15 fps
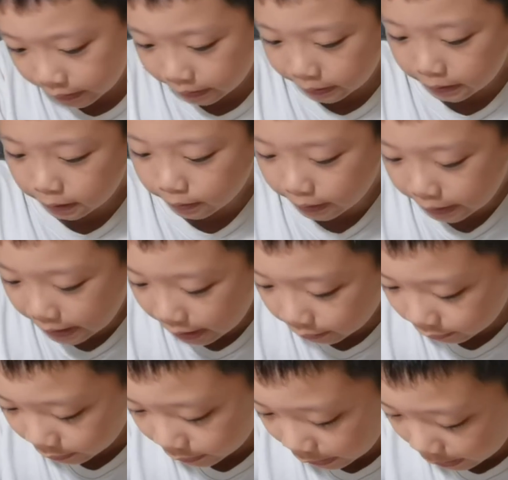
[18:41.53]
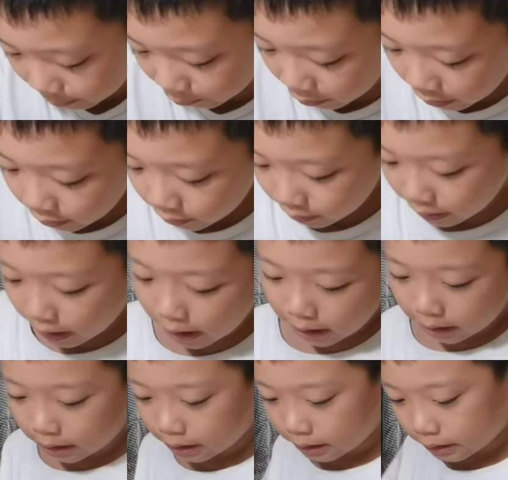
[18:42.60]
scurried down the table,
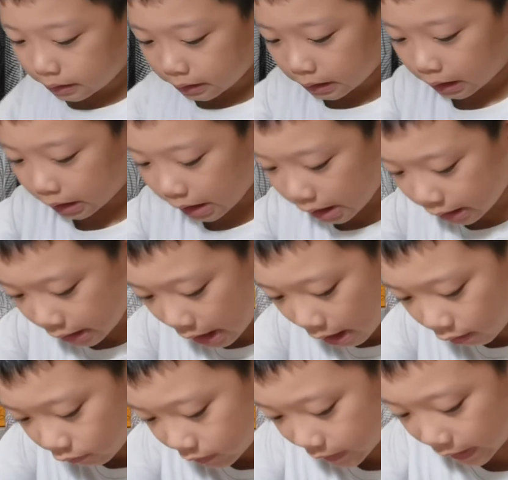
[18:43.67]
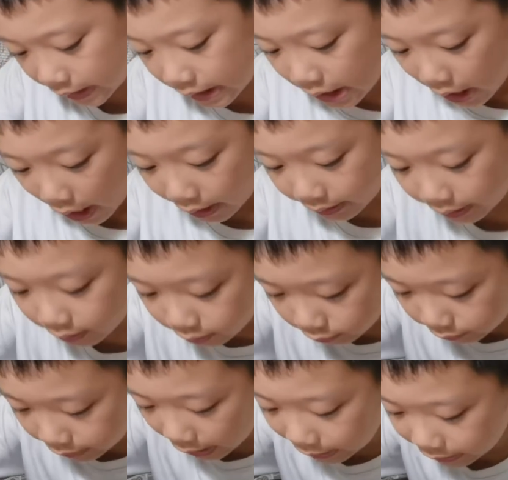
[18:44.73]
and I was like, I think
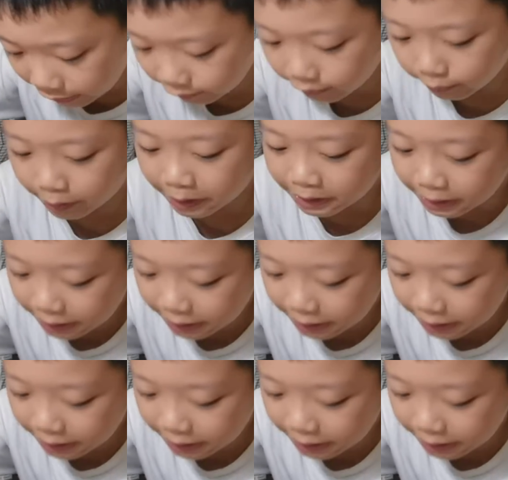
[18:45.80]
those guys have the right